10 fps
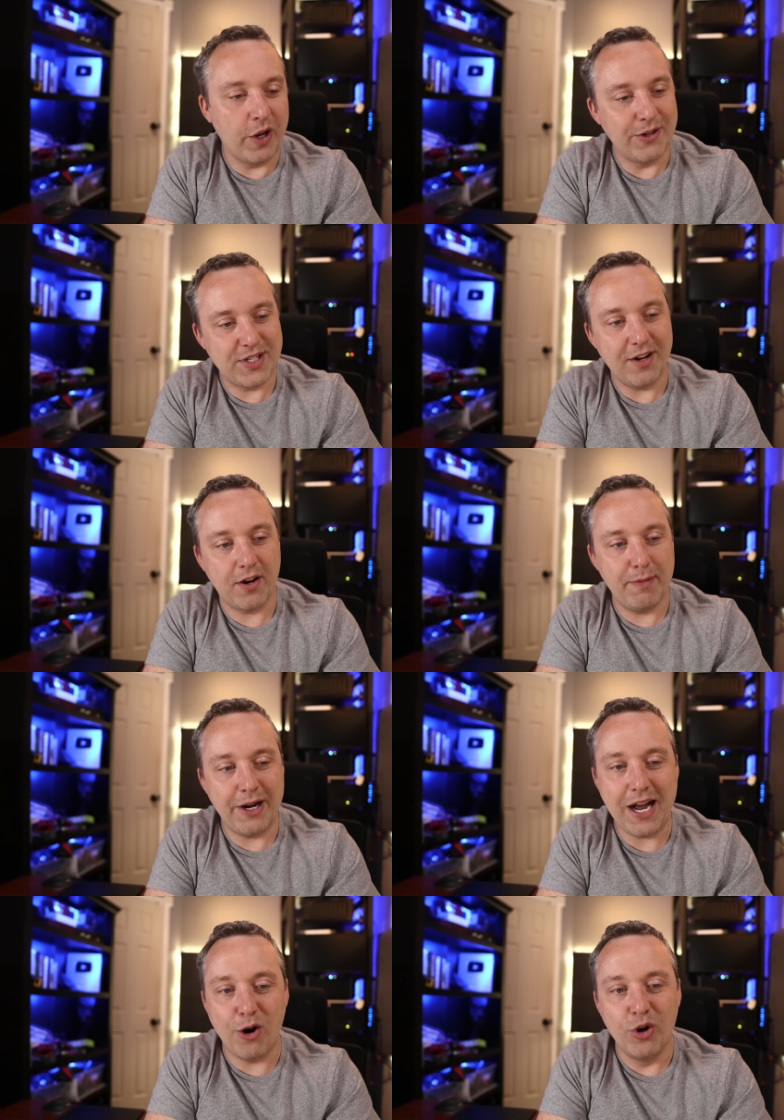And I was talking
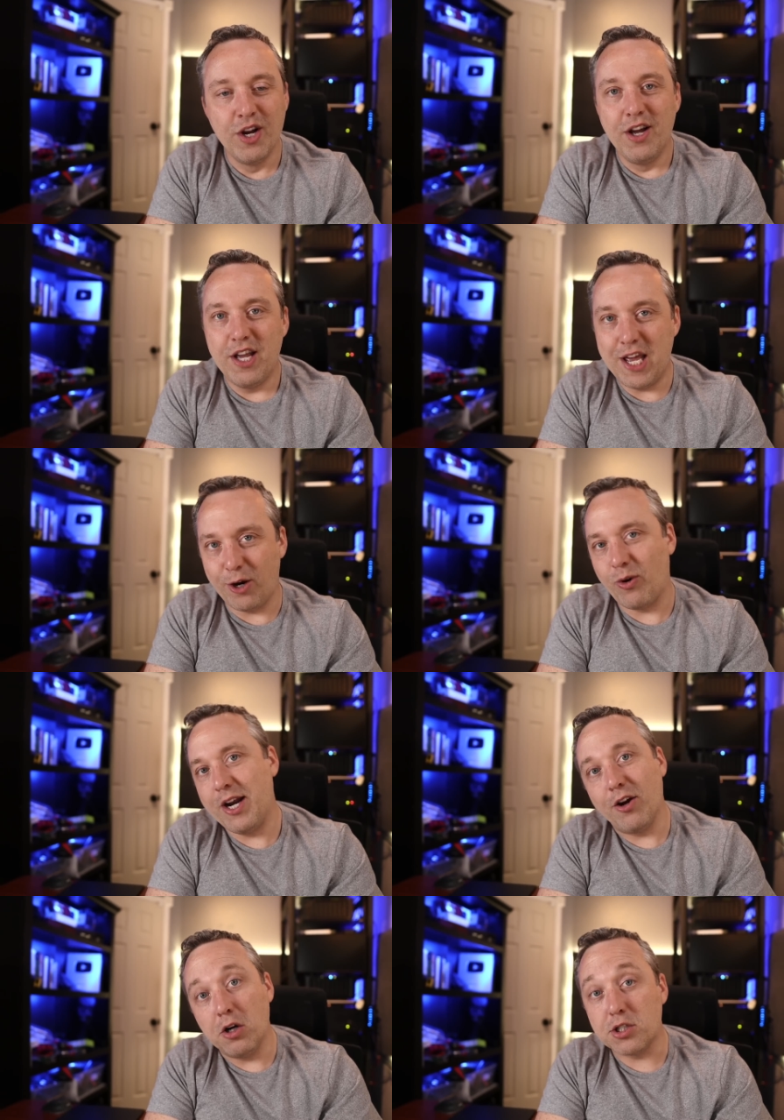about how
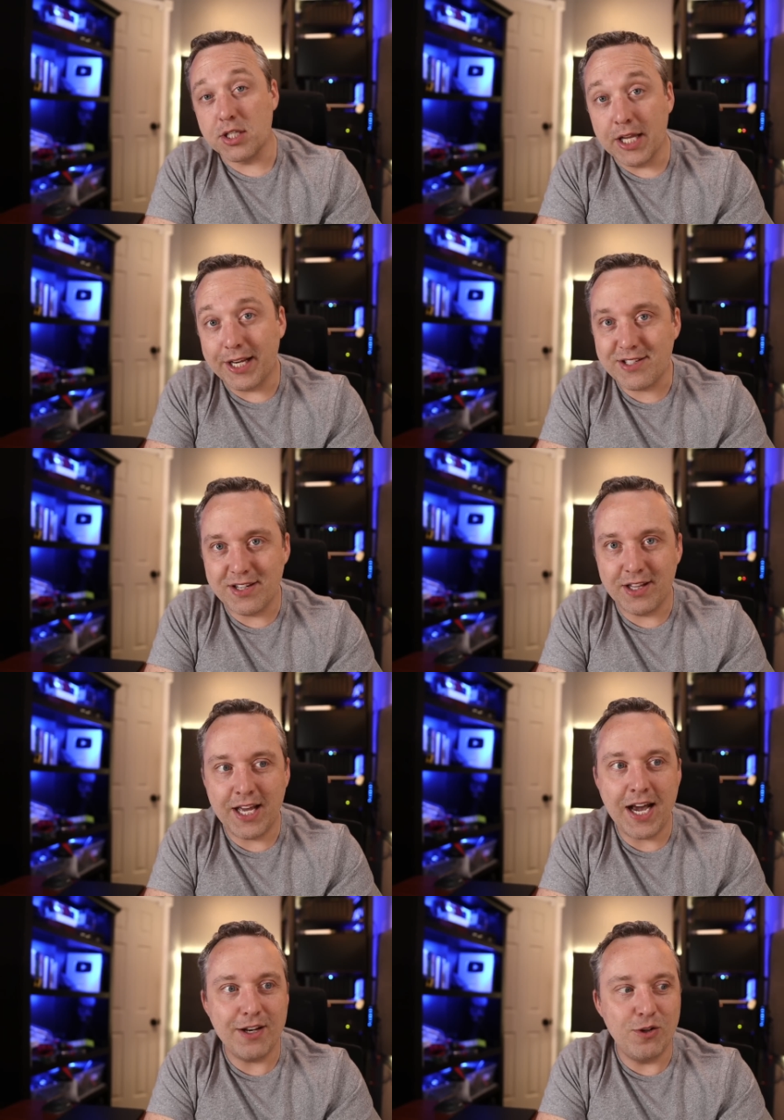integrating Arch Linux into
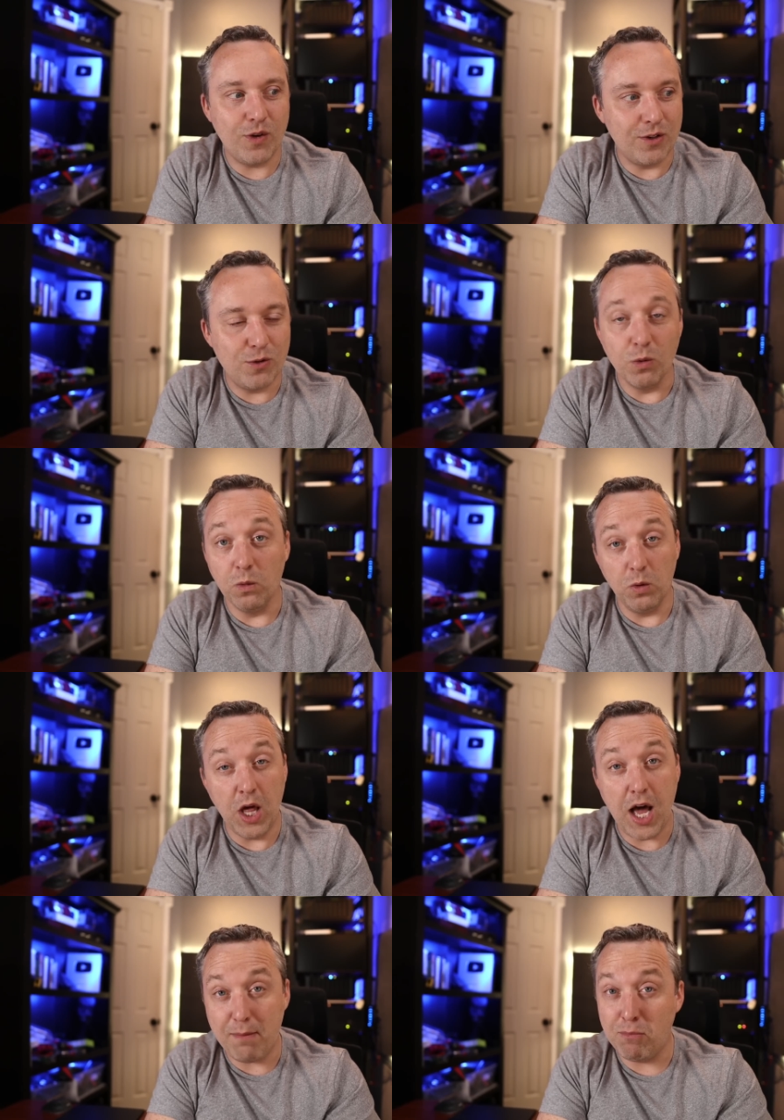that, and you can do a
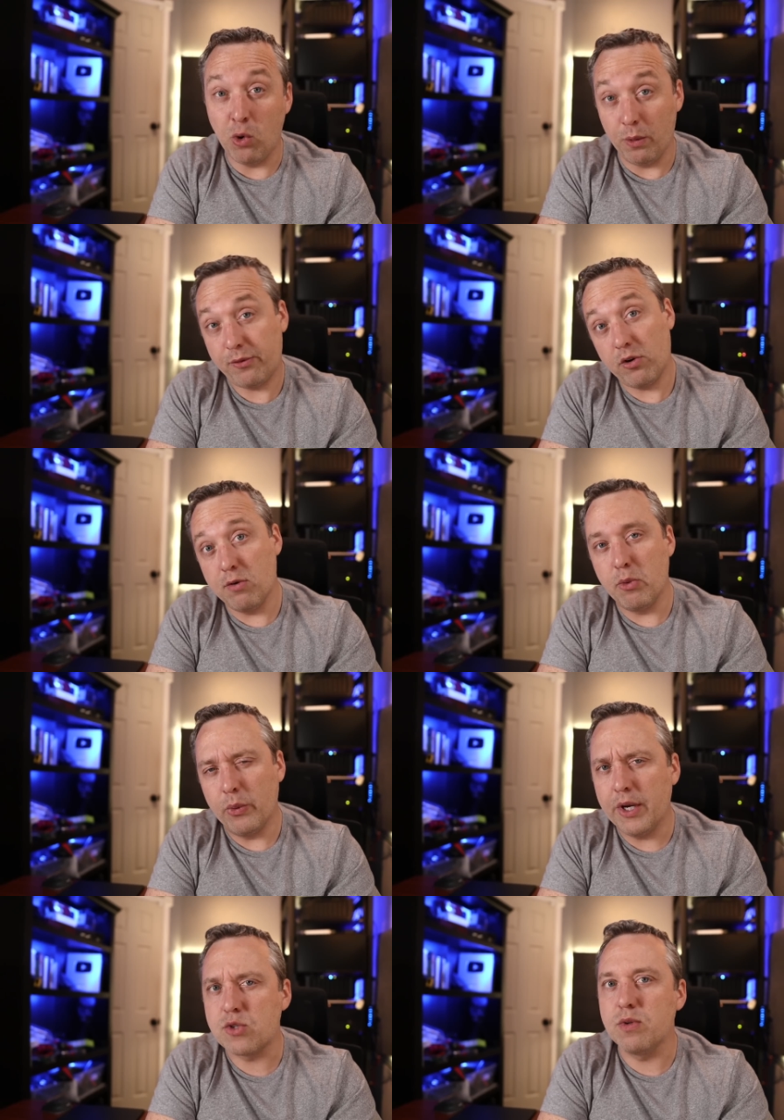lot more with Chrome
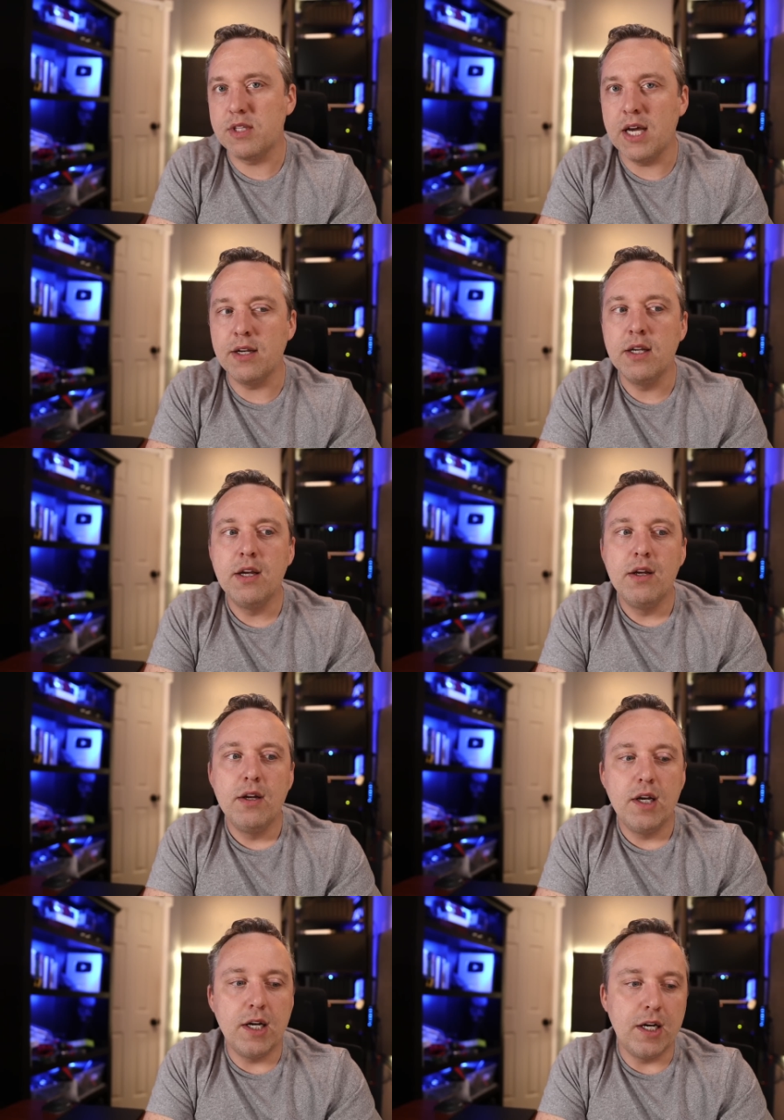OS with that
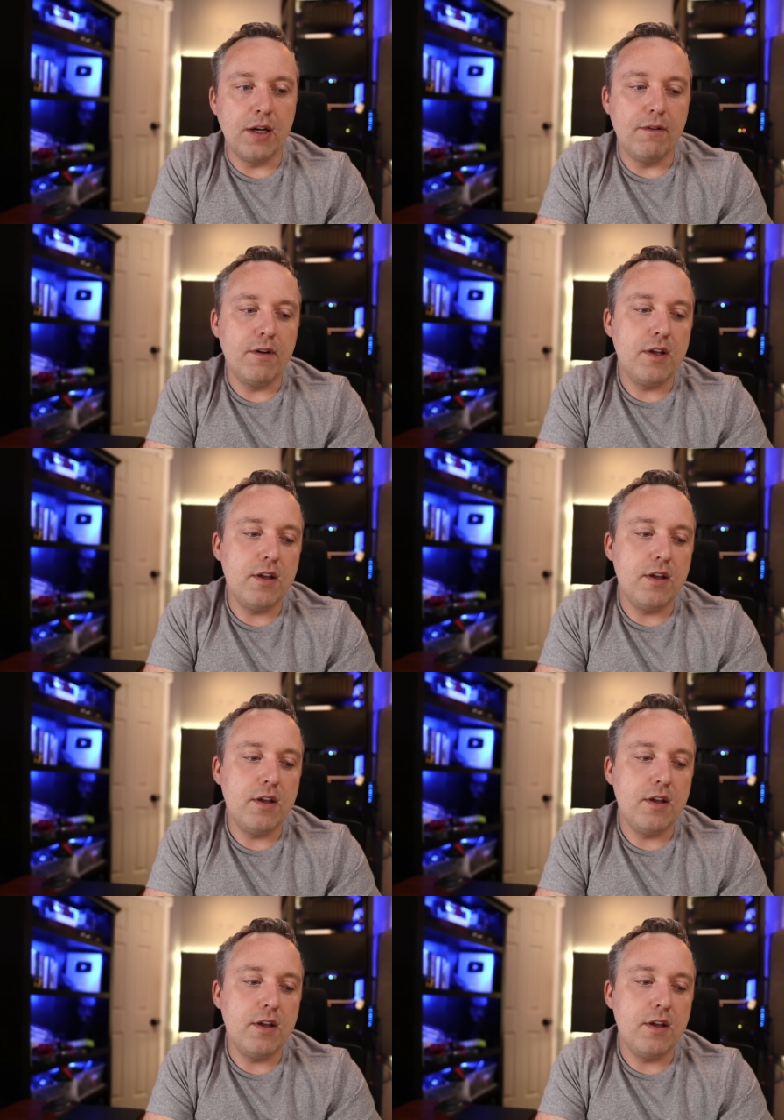uh,